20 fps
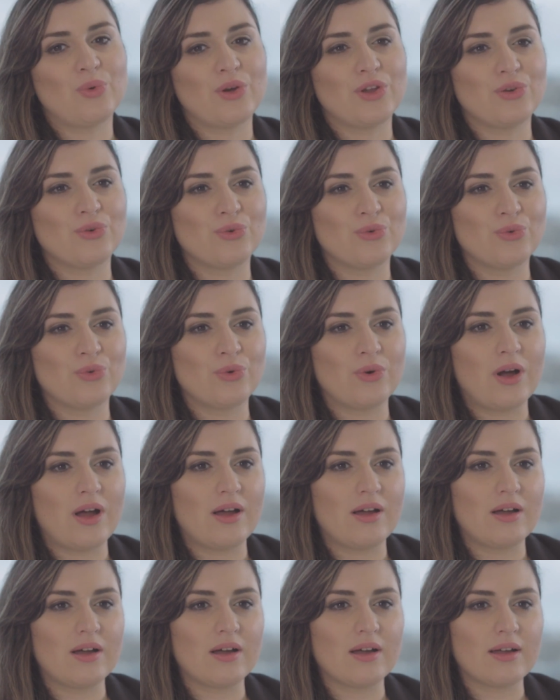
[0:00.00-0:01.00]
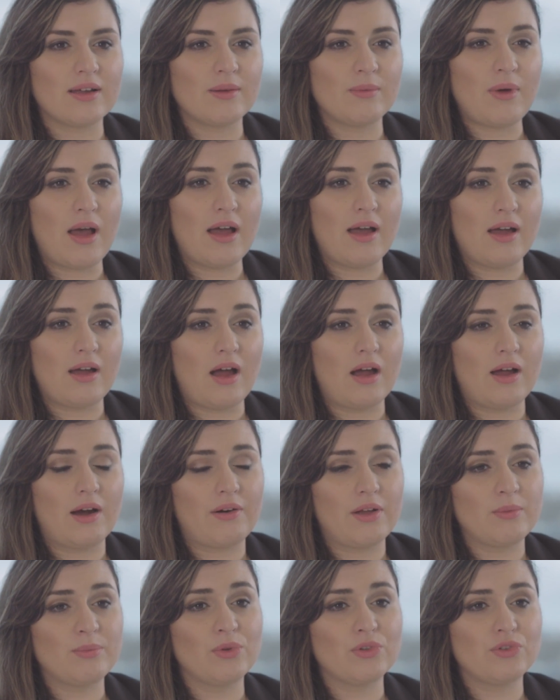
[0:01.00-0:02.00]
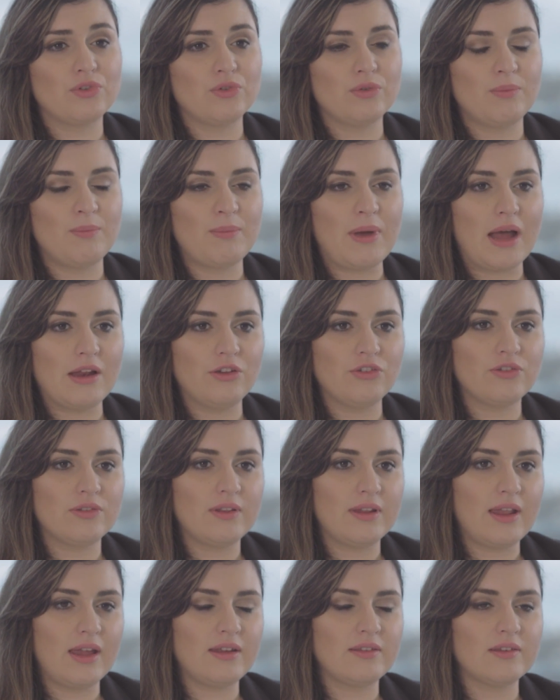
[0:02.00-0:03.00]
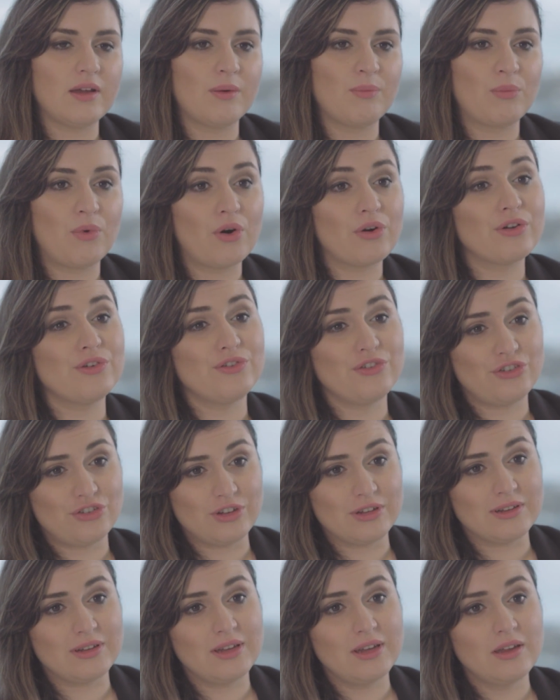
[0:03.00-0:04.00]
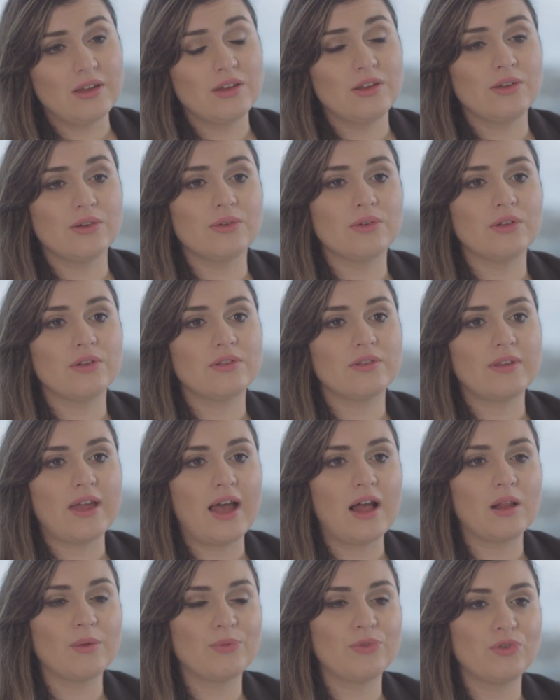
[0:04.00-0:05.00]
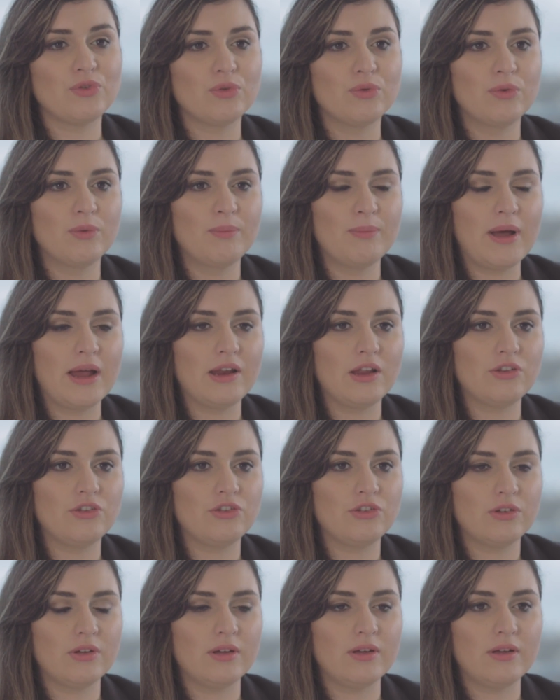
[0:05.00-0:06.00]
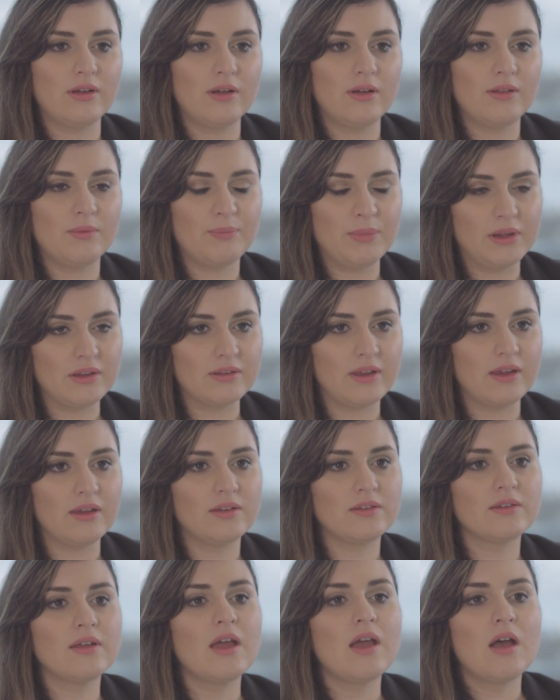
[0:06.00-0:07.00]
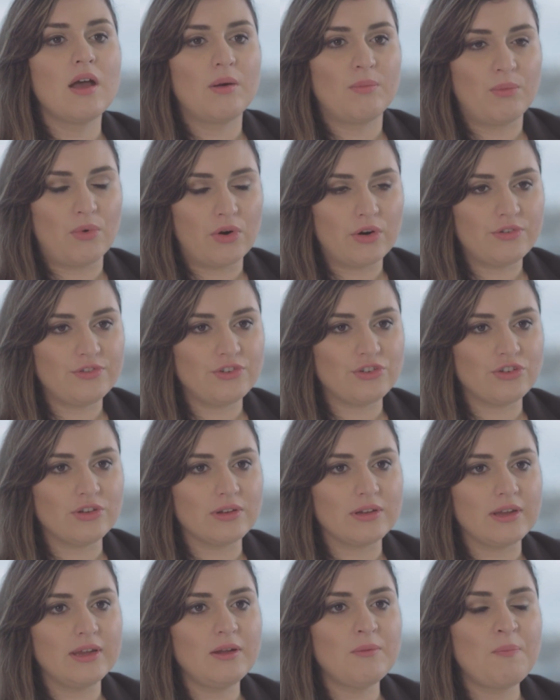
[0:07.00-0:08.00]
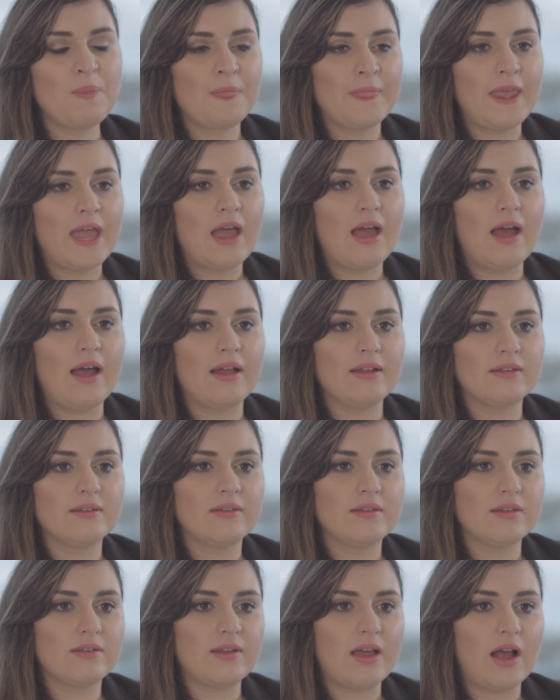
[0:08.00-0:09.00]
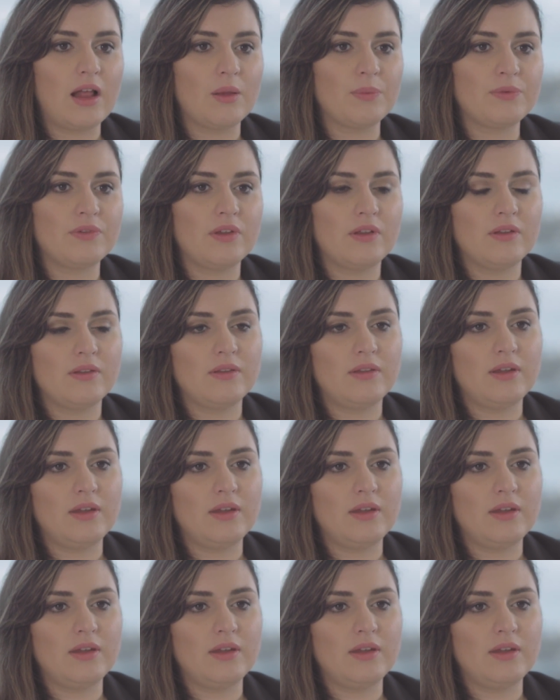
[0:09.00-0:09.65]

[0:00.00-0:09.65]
way you are able to manage the data more efficiently. It helps to manage buildings more efficiently, and it helps in